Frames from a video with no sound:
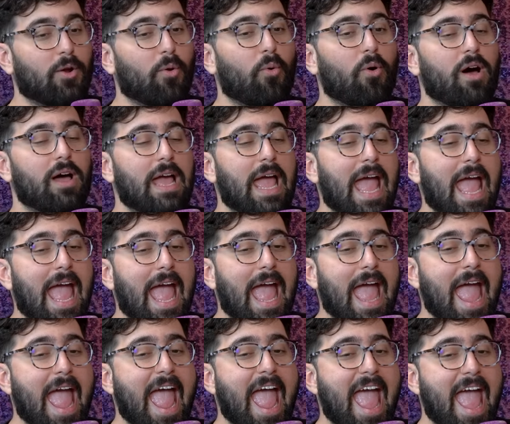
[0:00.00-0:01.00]
I don't want
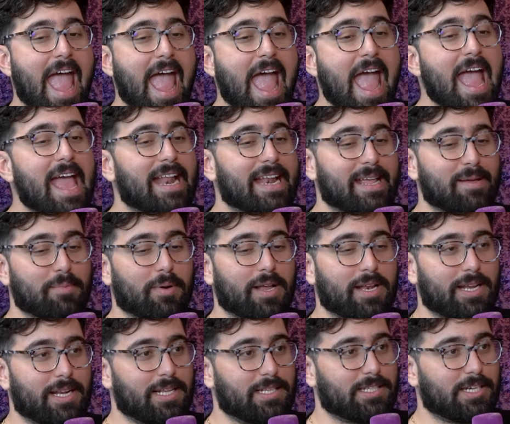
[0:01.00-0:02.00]

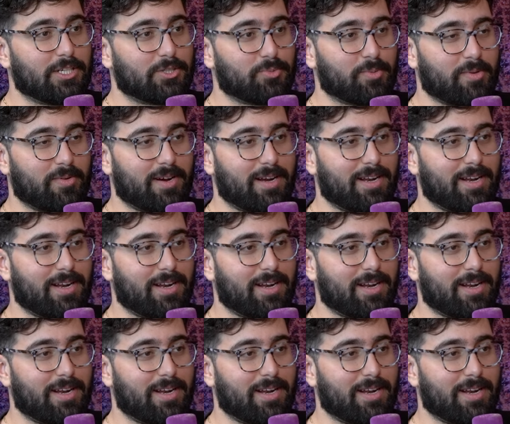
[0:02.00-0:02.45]
anybody to touch me